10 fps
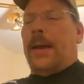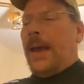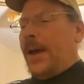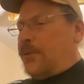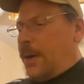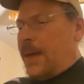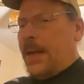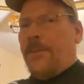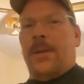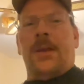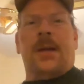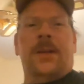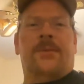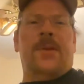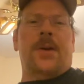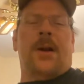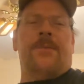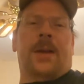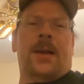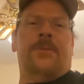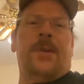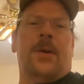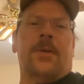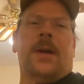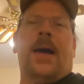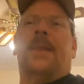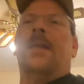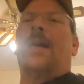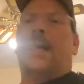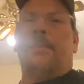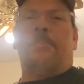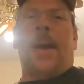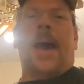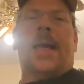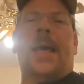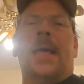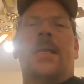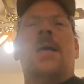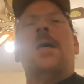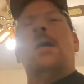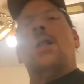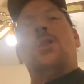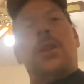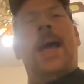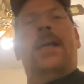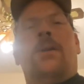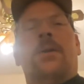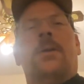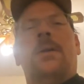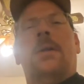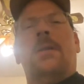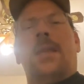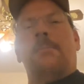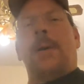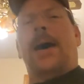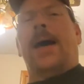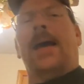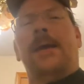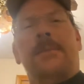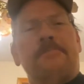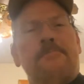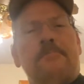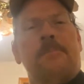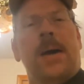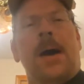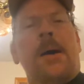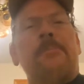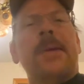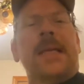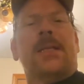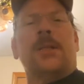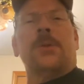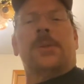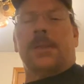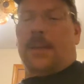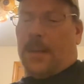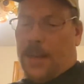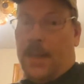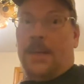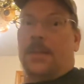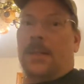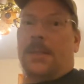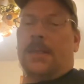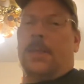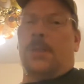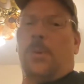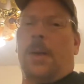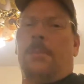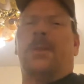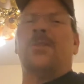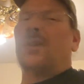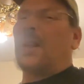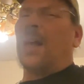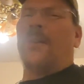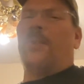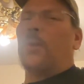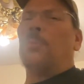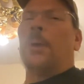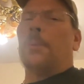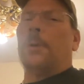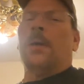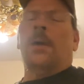after I get everything config configured, I think I can pack in lighter than my uh, mini sluice that is six inches wide, but there's a lot of aluminum.